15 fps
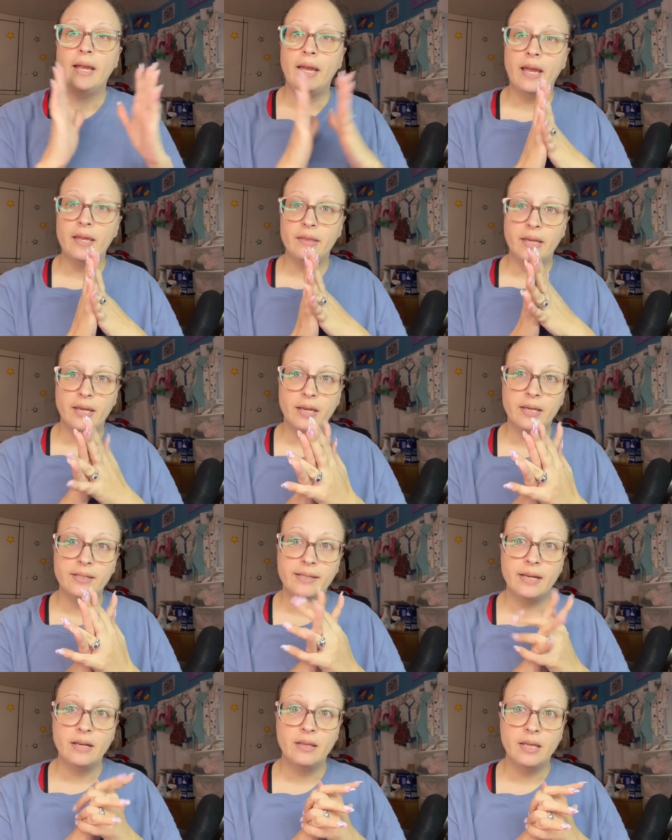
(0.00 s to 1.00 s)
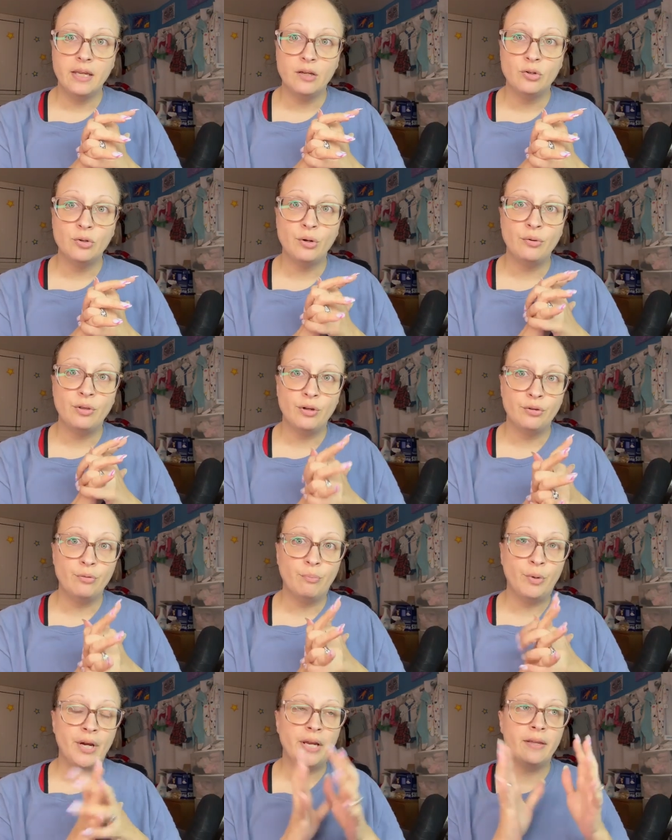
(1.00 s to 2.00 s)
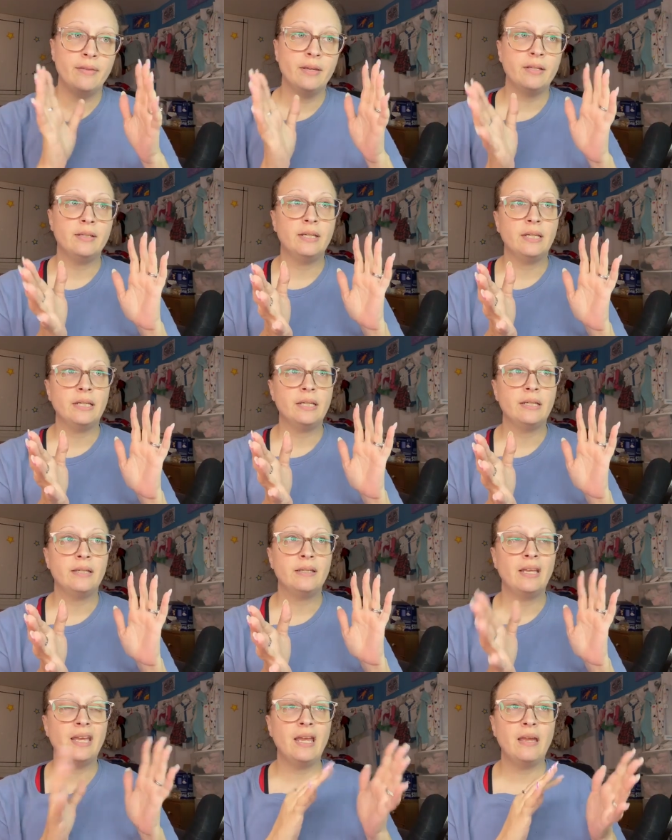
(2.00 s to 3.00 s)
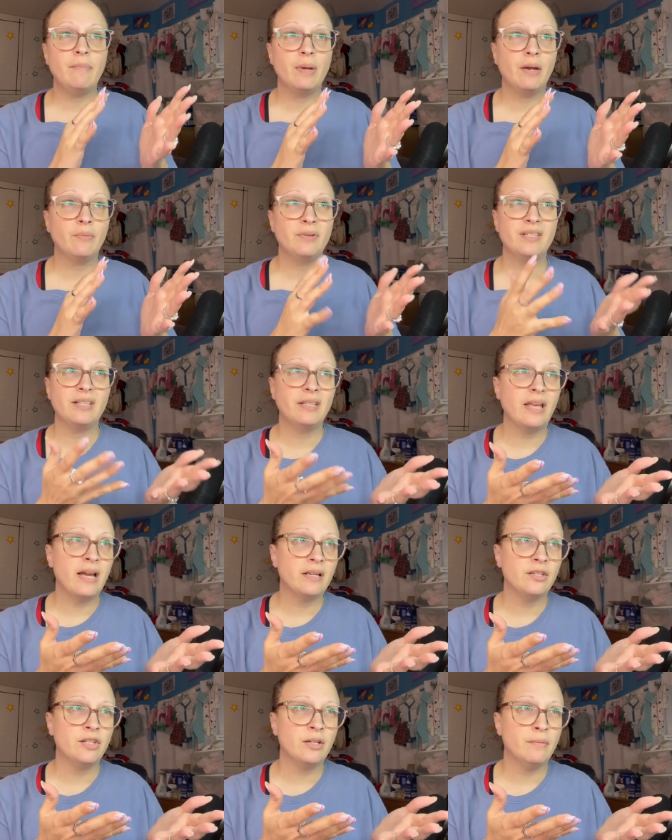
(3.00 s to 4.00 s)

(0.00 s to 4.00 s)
and like I said in the intro, they're the brand that did, they came out, was it last year